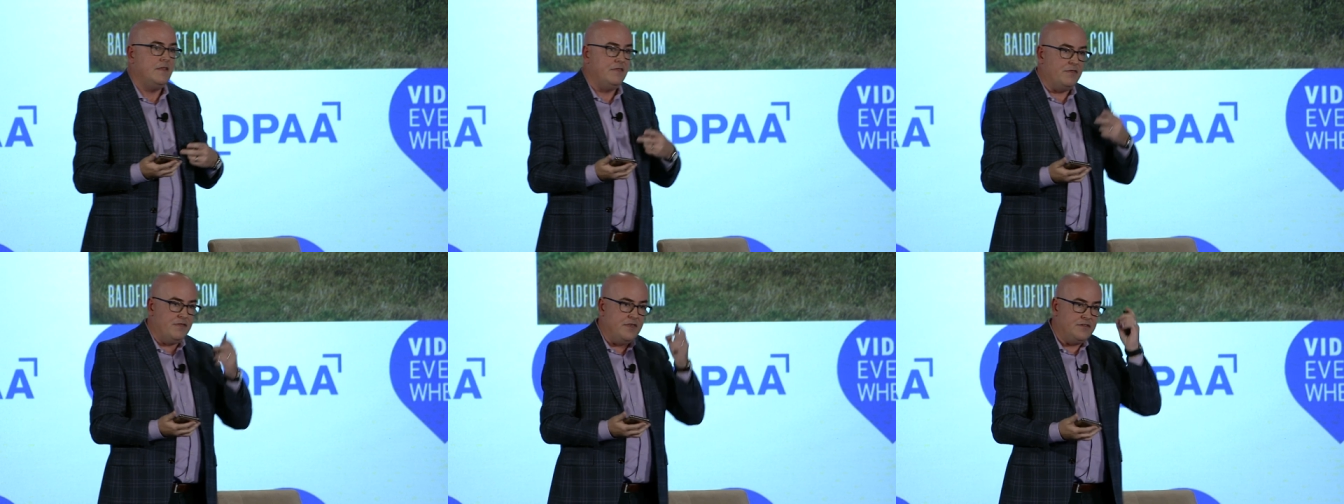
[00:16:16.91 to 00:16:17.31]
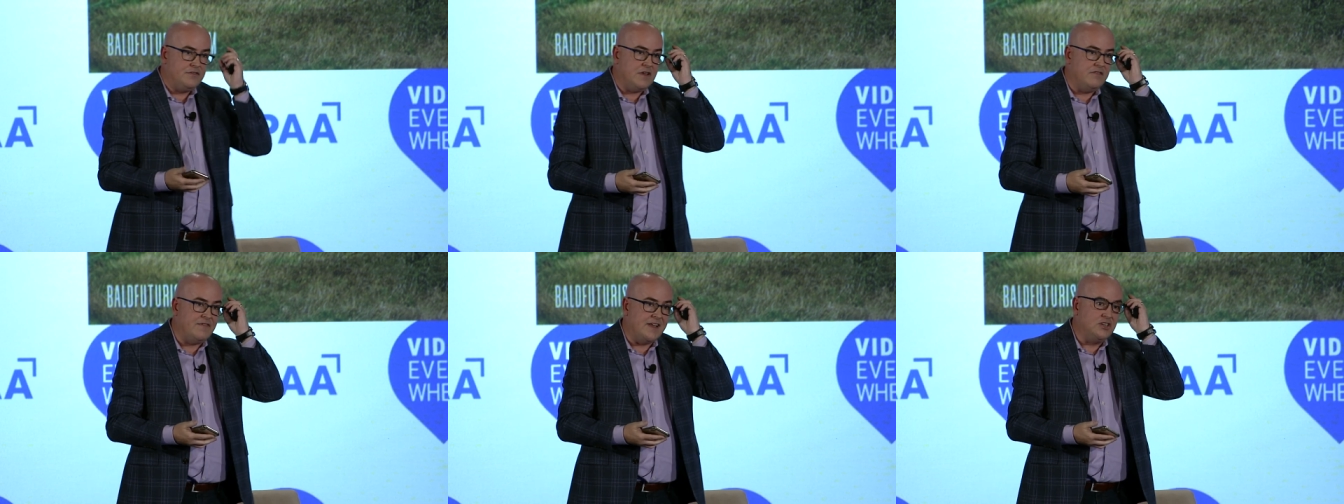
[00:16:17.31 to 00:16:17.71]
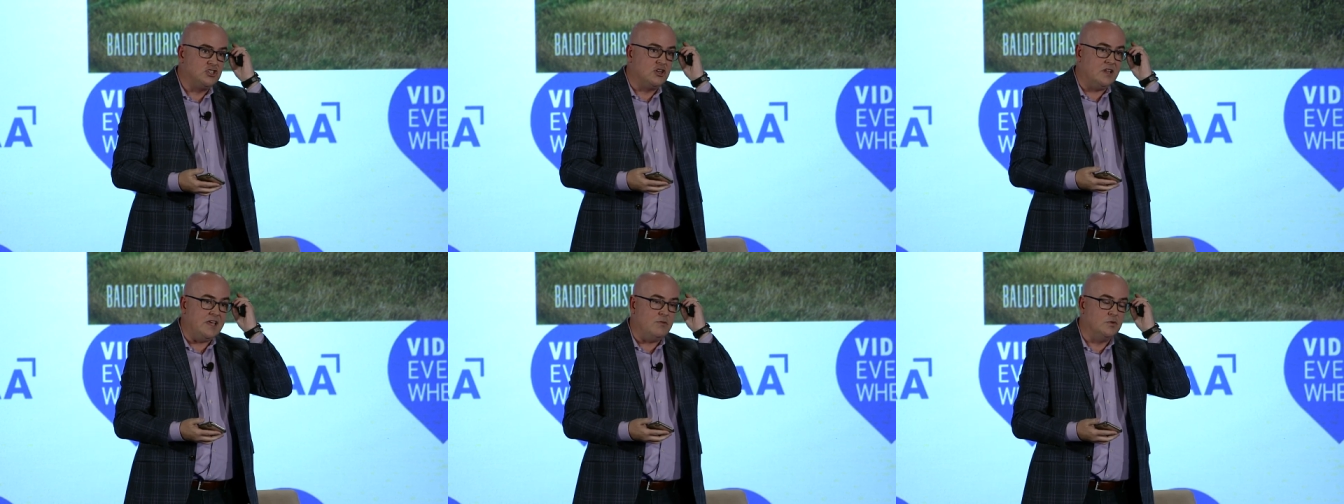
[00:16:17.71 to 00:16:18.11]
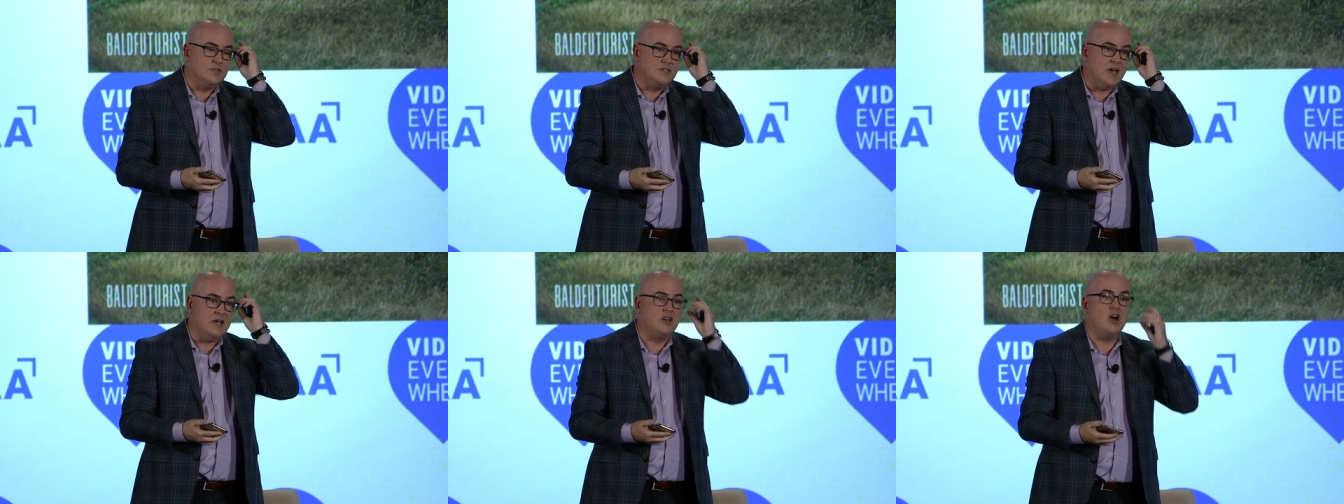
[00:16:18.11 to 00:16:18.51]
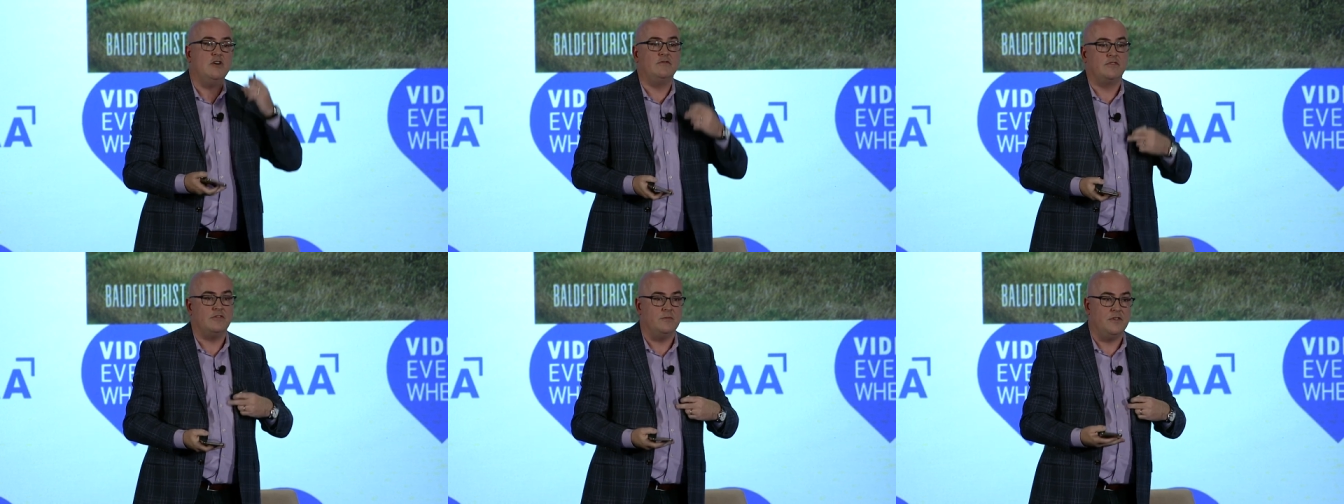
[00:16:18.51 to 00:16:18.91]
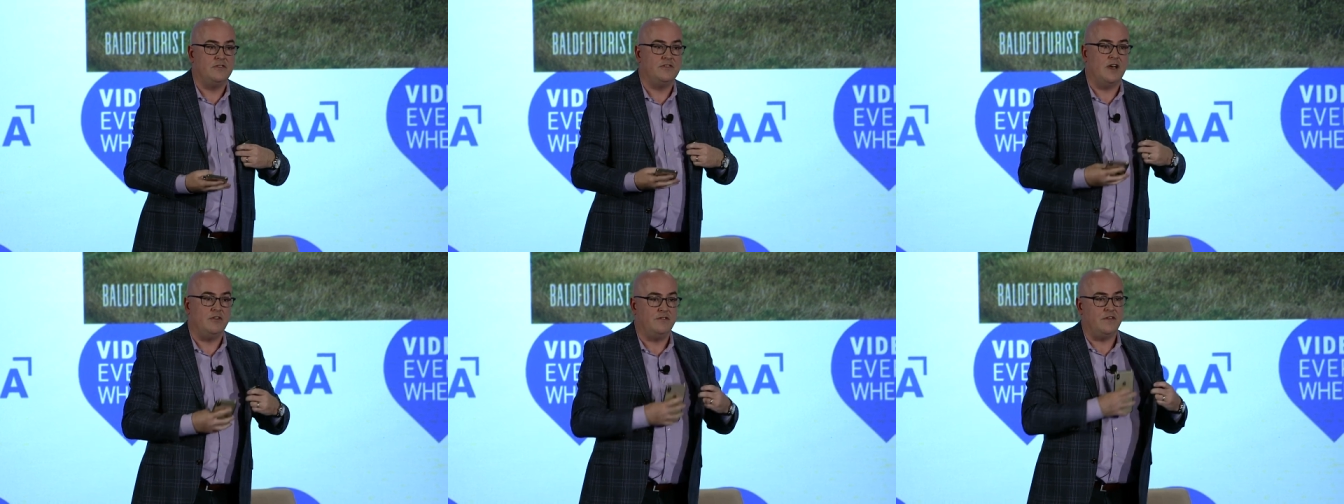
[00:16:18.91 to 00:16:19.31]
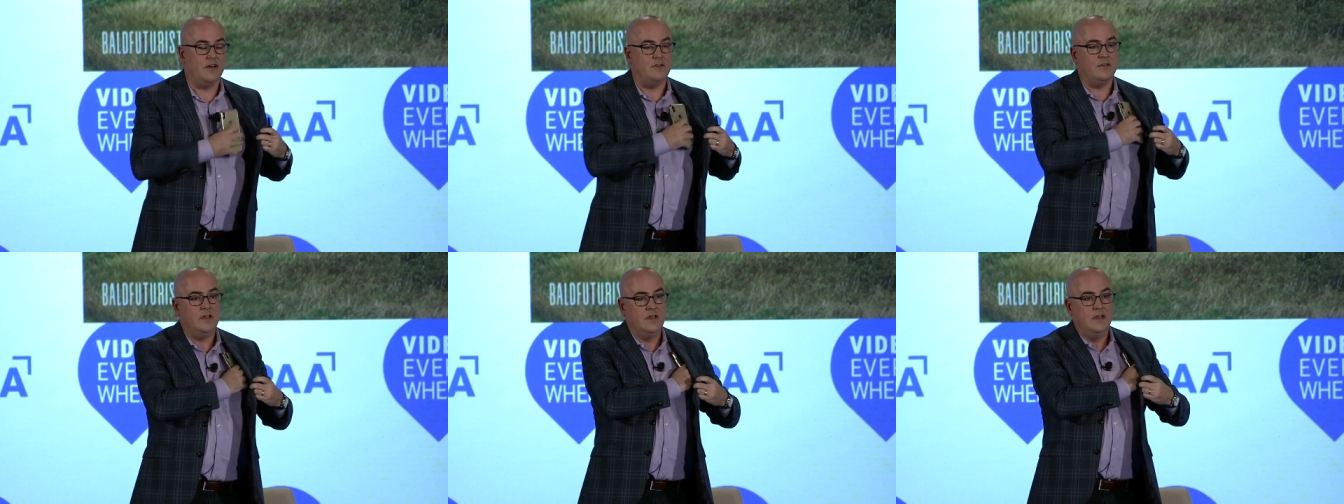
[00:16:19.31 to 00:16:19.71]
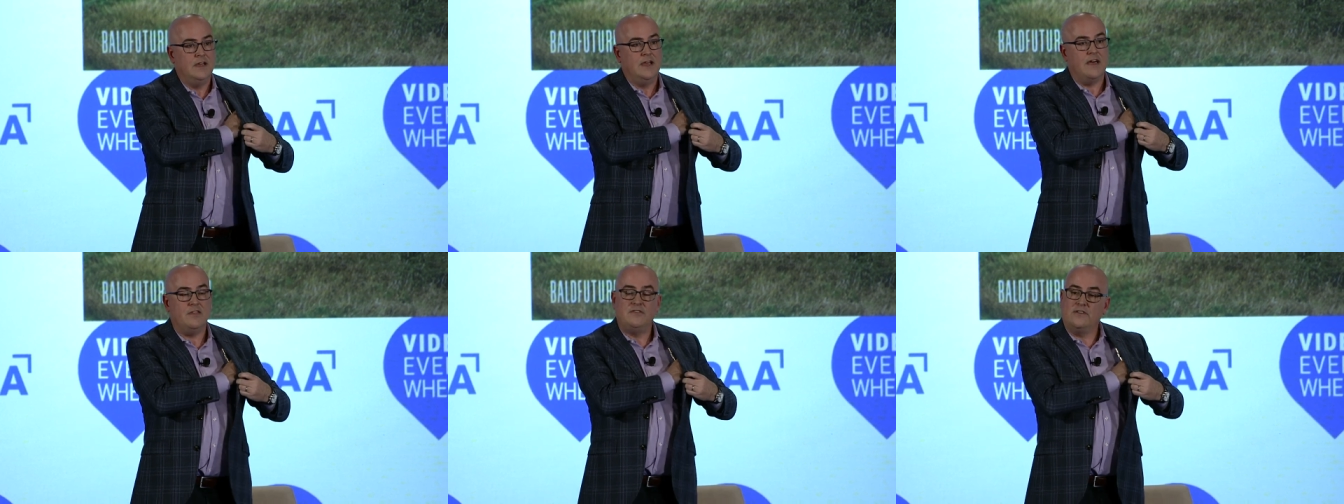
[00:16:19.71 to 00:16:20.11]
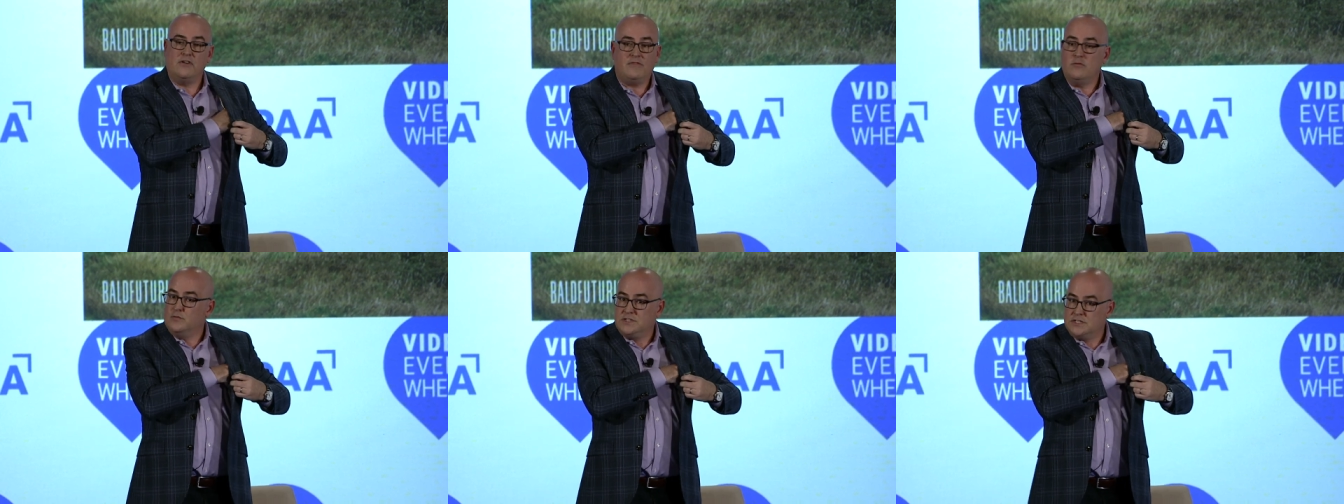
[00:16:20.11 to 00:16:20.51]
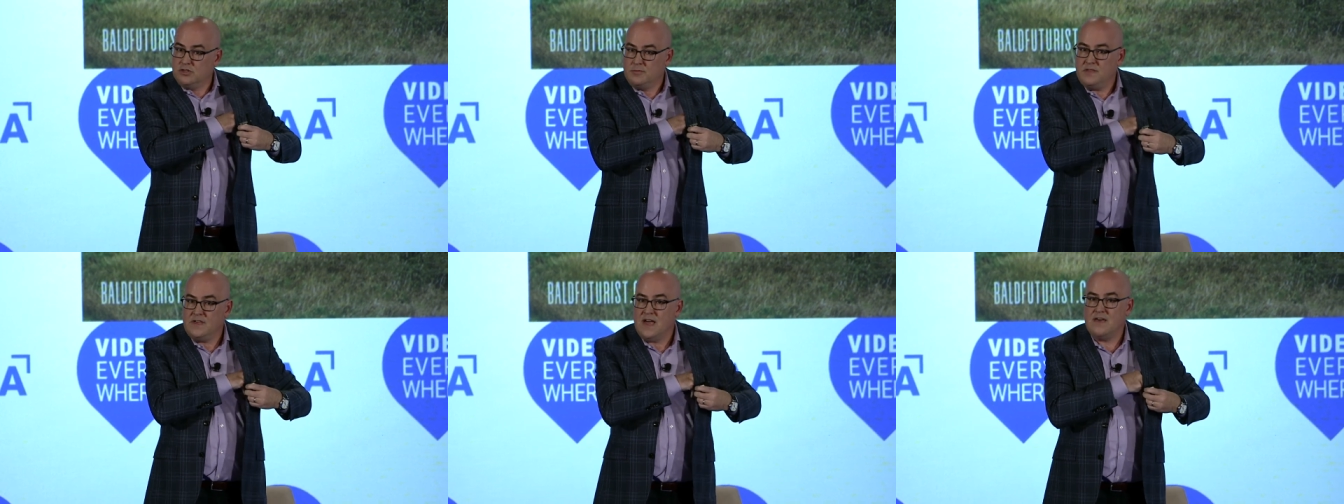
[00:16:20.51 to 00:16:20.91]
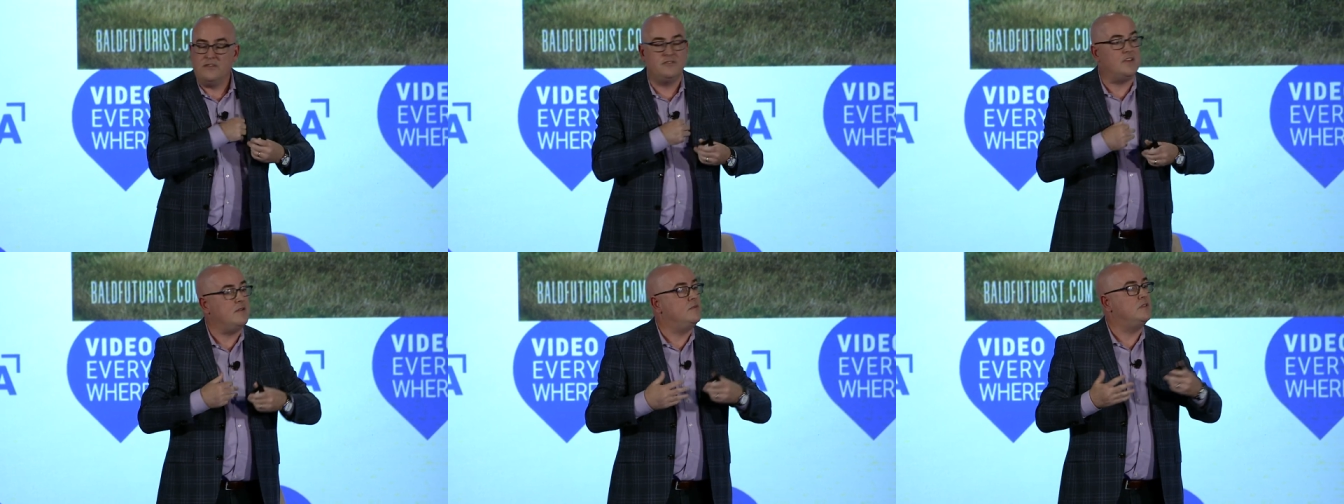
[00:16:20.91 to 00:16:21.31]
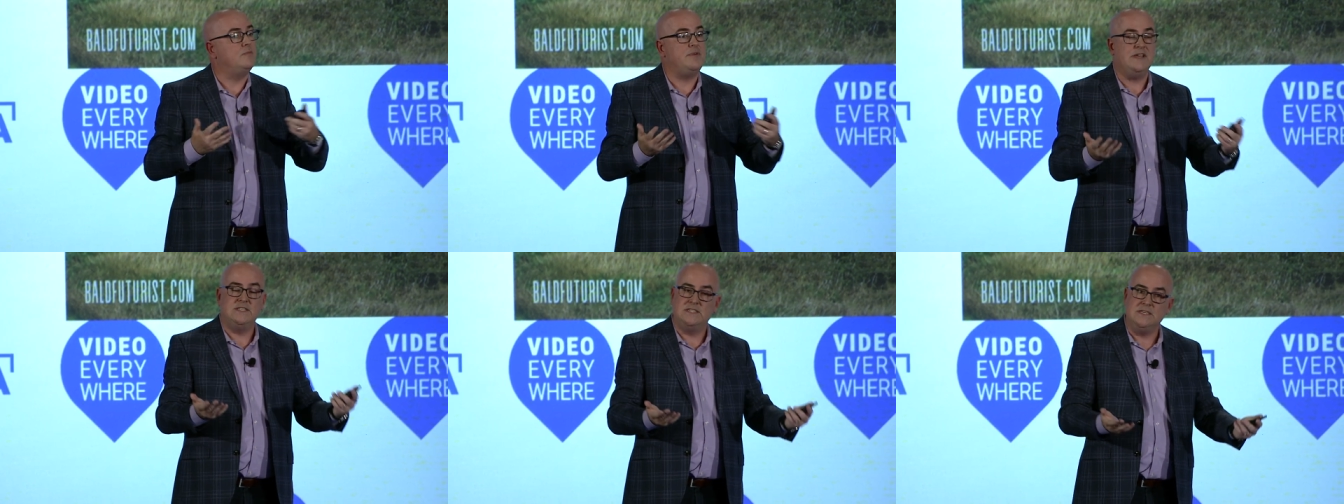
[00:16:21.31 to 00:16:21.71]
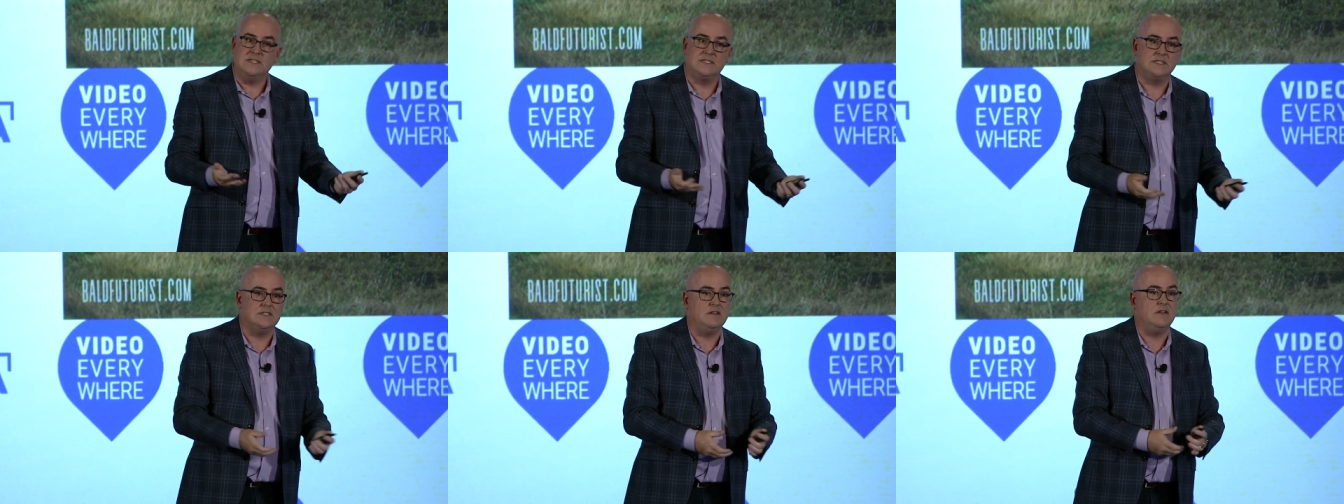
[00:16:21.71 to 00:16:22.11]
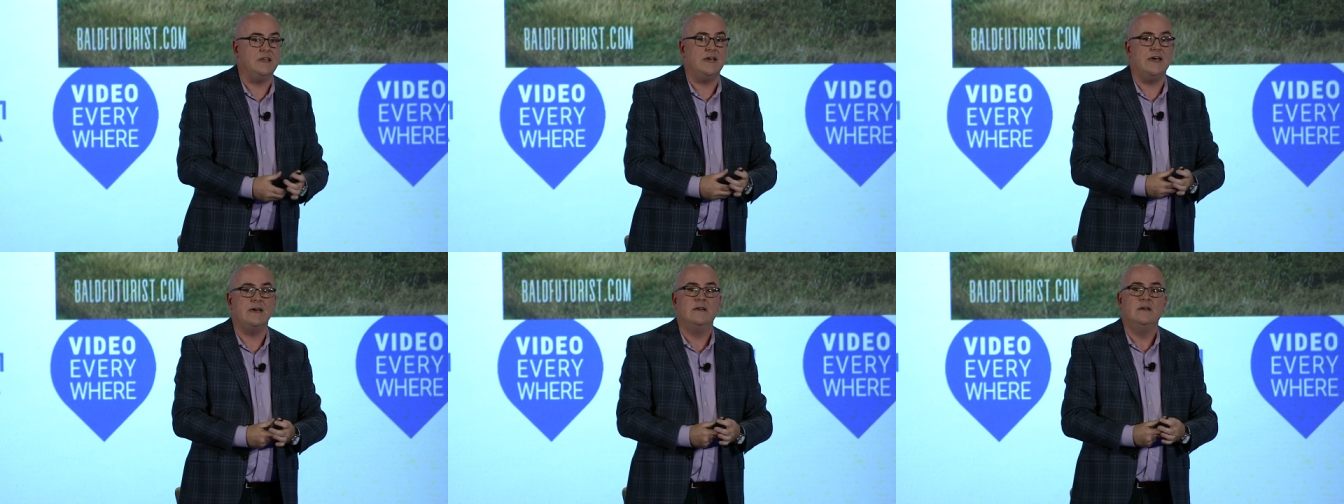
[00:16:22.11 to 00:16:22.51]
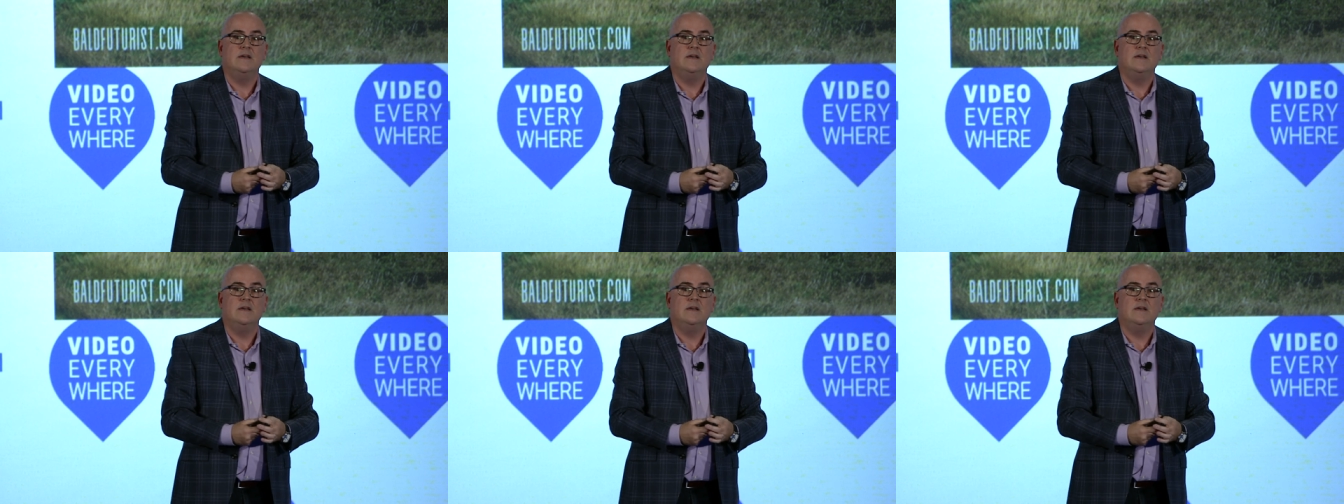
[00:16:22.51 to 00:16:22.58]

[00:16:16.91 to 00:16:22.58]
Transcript: This eventually will take over from the cell phone. And the cell phone will still be there, the same way the PC is still there.